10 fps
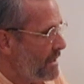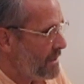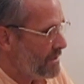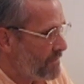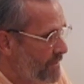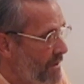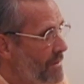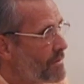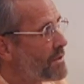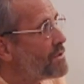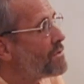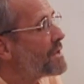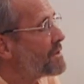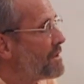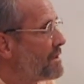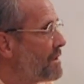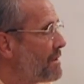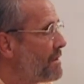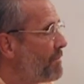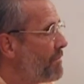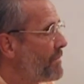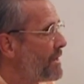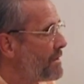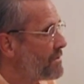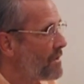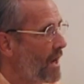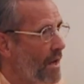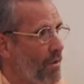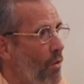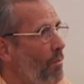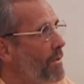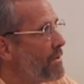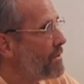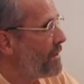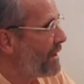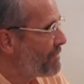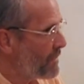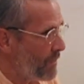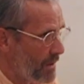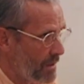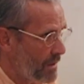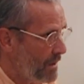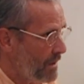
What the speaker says: It is very restricted. It is not open to everyone